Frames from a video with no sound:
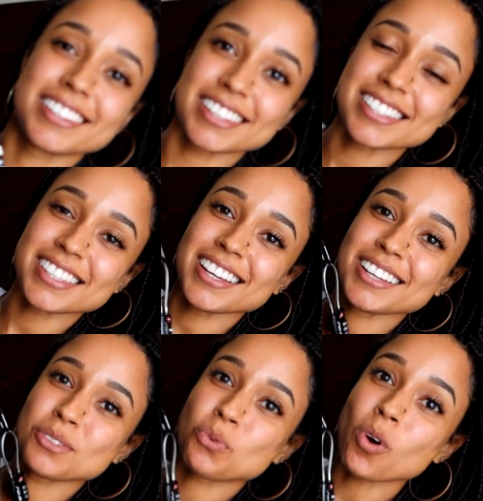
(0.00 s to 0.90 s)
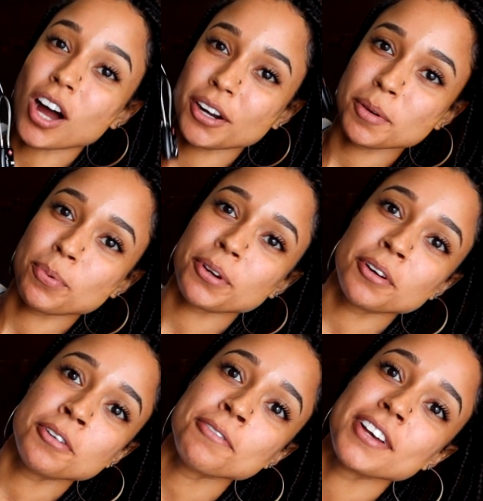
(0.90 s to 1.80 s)
This thing is
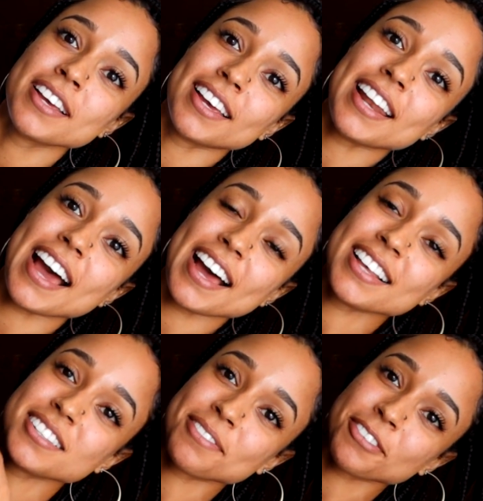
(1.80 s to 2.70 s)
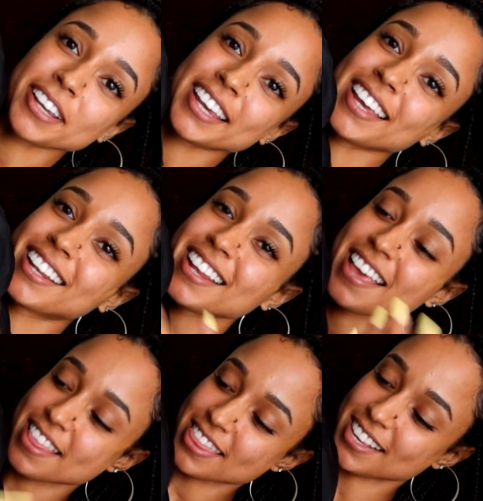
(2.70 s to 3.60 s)
waterproof. It has a
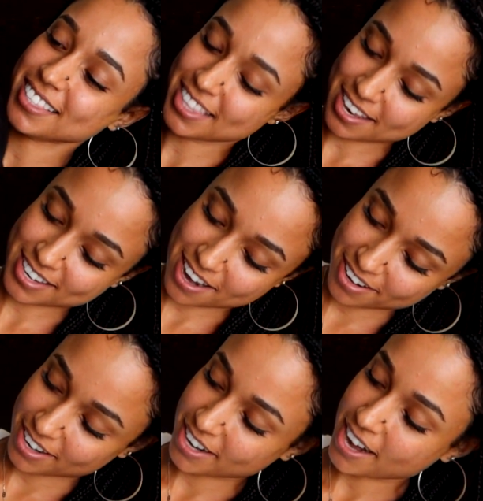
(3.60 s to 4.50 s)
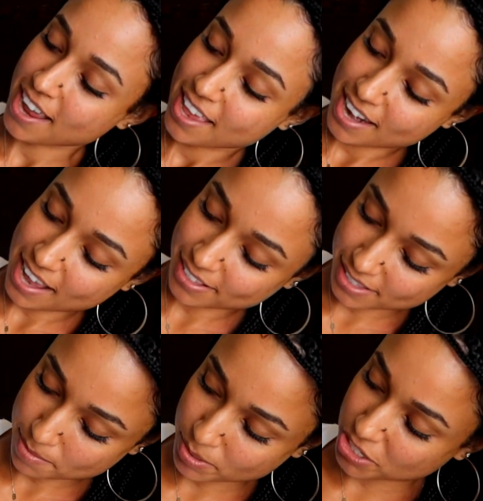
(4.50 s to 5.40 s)
freaking, this thing down here. It has
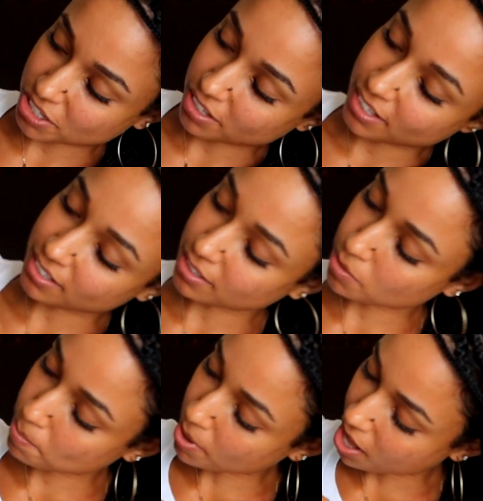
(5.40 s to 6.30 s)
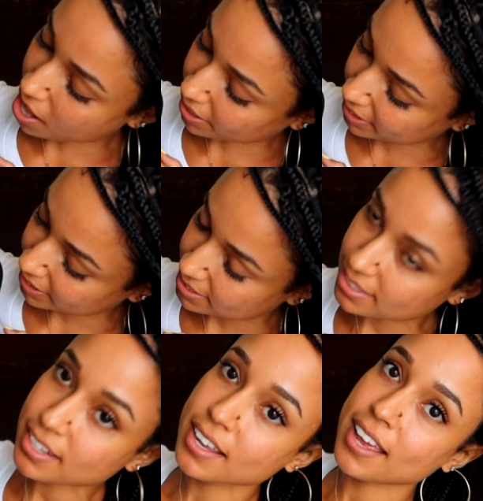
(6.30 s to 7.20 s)
a bajillion little
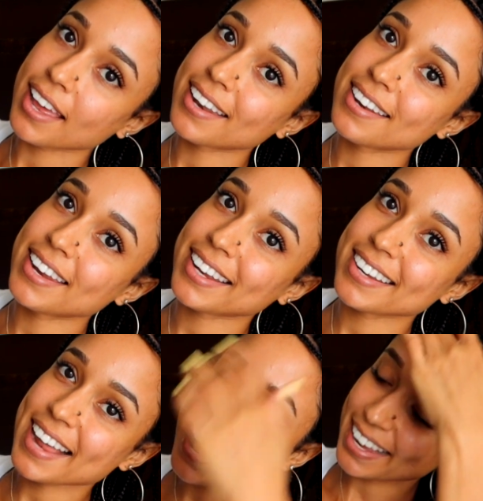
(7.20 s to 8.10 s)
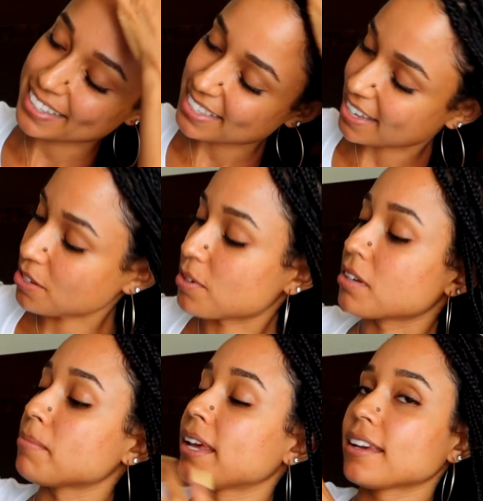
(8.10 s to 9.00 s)
pockets and knickknacks, and you
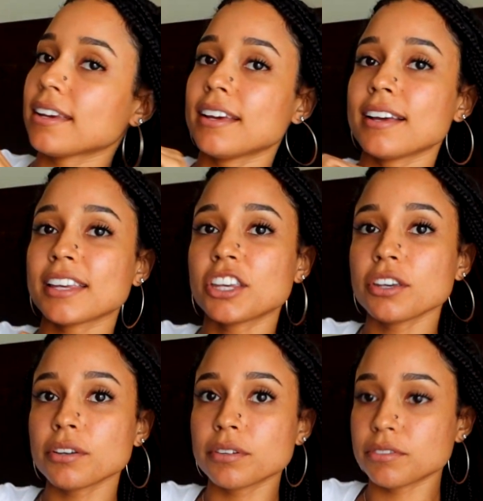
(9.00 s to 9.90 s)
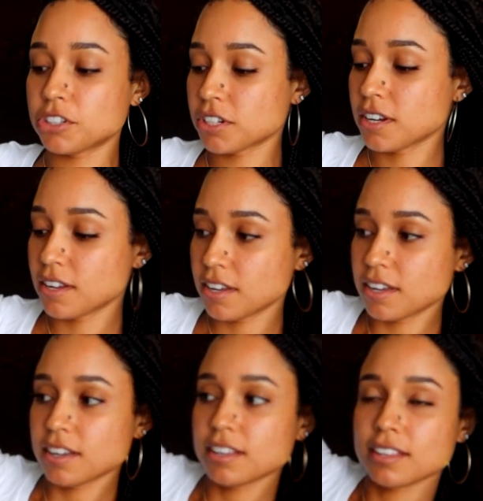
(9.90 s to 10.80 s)
can make it huge.
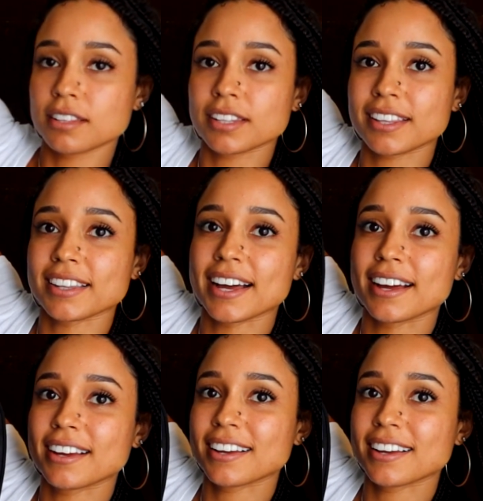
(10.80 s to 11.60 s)
Look at that.